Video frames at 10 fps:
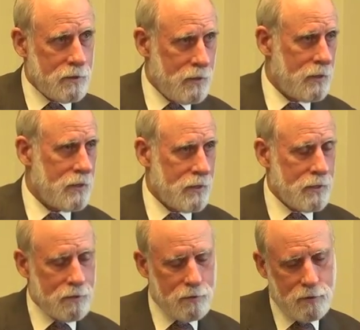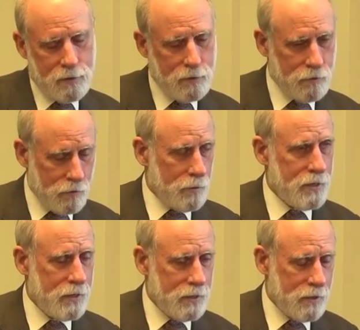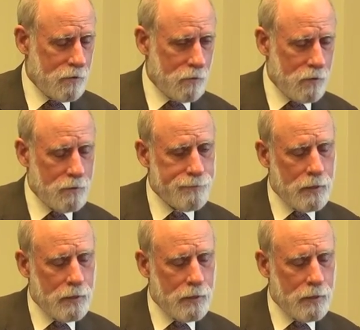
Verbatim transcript: and Italy and Germany and elsewhere.